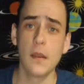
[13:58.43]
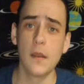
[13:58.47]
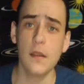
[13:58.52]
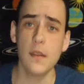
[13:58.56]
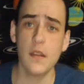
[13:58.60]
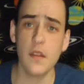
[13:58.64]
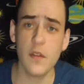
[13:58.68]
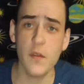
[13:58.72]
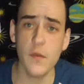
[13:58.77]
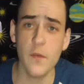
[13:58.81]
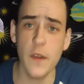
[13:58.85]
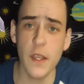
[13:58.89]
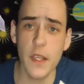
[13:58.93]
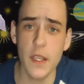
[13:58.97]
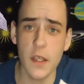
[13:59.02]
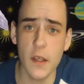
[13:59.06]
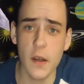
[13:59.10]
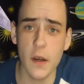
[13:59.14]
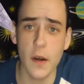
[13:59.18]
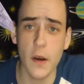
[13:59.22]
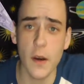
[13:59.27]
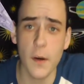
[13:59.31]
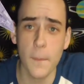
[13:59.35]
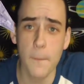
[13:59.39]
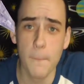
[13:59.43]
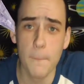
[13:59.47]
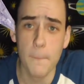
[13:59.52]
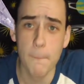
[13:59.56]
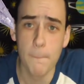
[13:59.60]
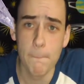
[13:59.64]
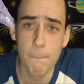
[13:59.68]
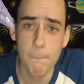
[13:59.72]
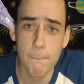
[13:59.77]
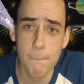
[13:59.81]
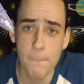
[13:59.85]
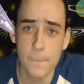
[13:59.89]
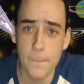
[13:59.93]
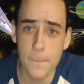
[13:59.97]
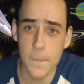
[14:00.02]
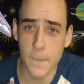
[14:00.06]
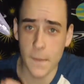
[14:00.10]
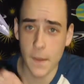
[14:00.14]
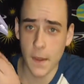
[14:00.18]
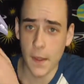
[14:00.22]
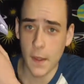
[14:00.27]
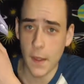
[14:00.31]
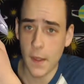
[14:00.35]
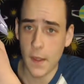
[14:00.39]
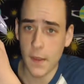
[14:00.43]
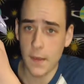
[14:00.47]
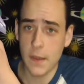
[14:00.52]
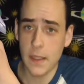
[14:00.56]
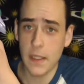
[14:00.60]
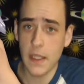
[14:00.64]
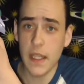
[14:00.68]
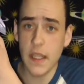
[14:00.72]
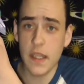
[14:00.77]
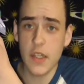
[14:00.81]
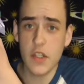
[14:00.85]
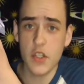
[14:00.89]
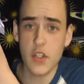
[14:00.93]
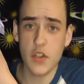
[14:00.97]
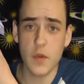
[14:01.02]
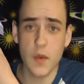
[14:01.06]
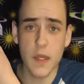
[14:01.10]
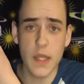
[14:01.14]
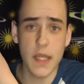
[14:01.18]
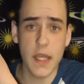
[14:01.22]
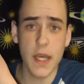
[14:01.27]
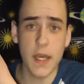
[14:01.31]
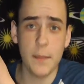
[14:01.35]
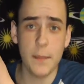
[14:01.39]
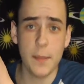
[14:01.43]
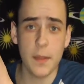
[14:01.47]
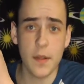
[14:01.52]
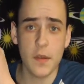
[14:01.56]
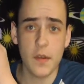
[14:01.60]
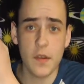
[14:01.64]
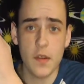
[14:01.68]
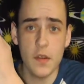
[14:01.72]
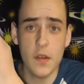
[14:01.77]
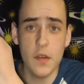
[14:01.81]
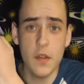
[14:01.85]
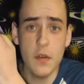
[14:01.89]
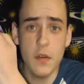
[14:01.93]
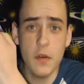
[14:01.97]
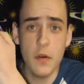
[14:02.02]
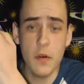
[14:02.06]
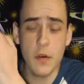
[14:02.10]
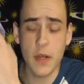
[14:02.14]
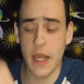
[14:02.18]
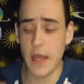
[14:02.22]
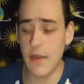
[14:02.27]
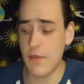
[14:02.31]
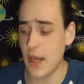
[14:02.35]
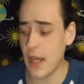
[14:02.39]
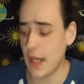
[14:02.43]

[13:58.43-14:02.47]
this figure, the legs shrink up, so you don't have